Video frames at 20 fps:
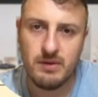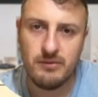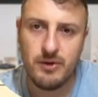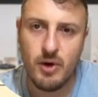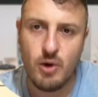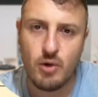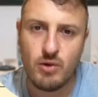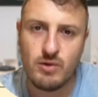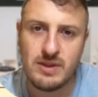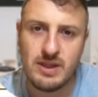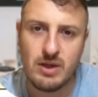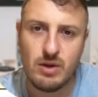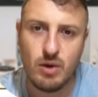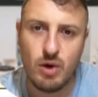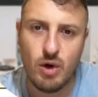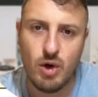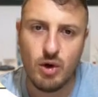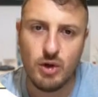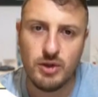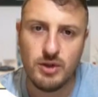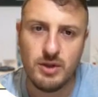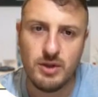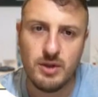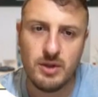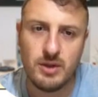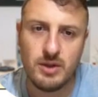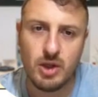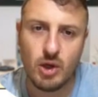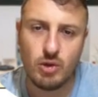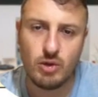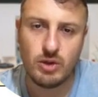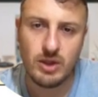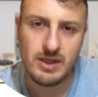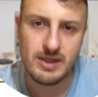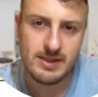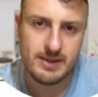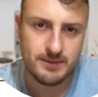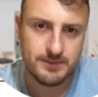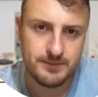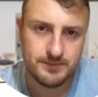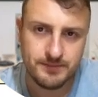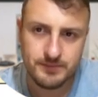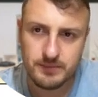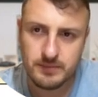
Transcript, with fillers: focusing on totals,